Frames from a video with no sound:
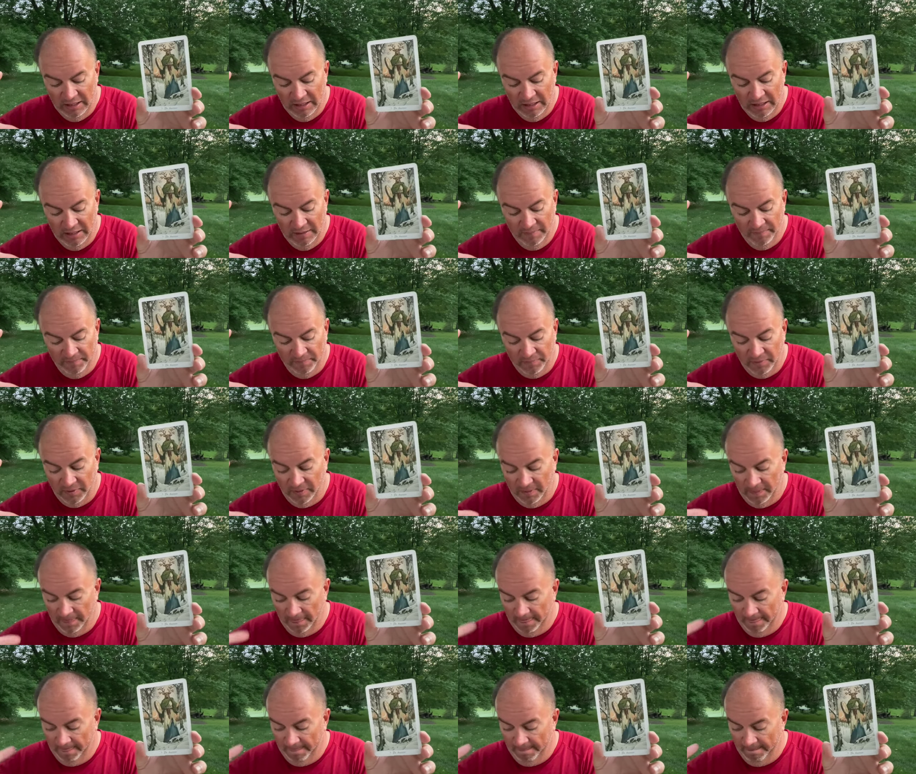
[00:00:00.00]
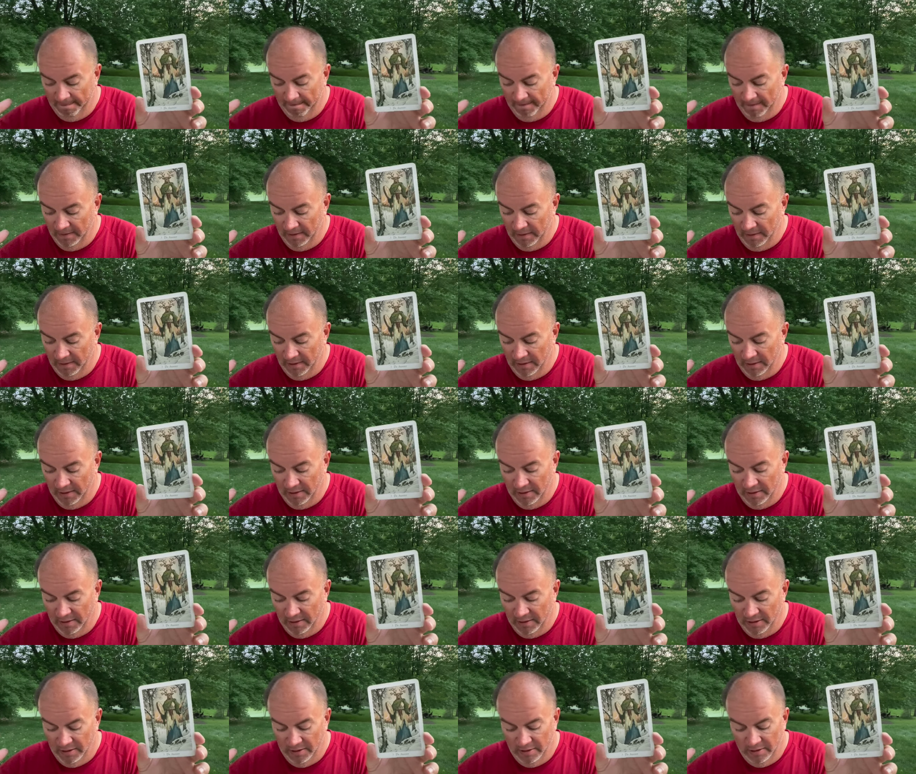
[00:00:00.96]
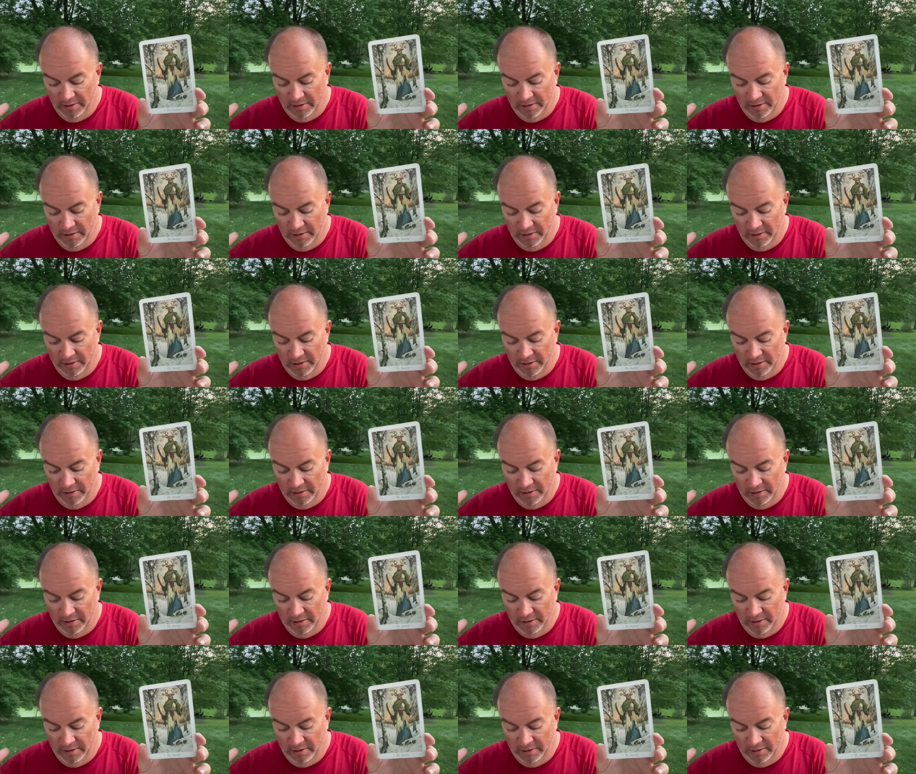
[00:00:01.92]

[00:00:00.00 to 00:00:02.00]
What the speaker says: [no speech]